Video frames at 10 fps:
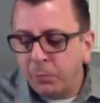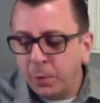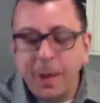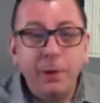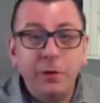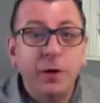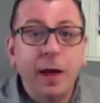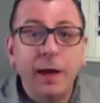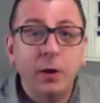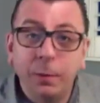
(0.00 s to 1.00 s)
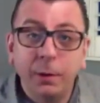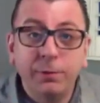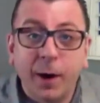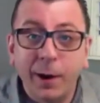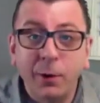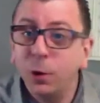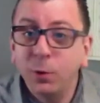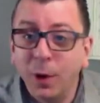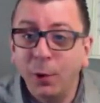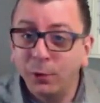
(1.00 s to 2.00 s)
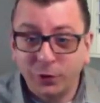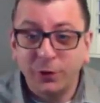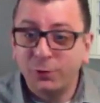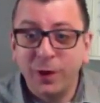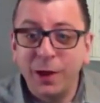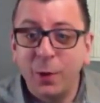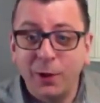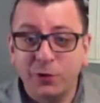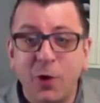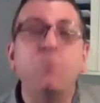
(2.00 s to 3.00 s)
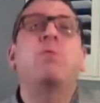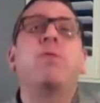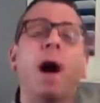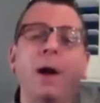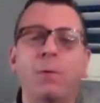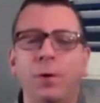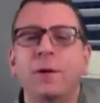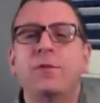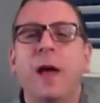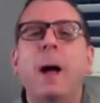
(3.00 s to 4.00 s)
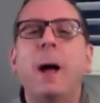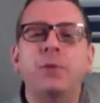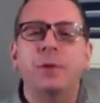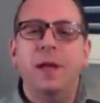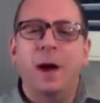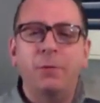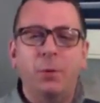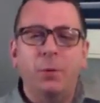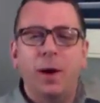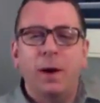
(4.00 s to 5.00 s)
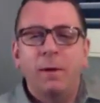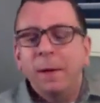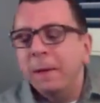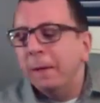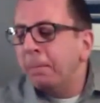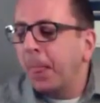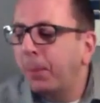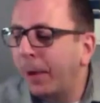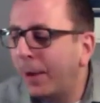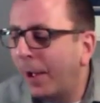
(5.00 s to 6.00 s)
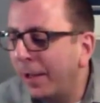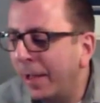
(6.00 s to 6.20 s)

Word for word: Maybe today he'll be fired. Who knows? This video has gone viral. It's absolutely everywhere. But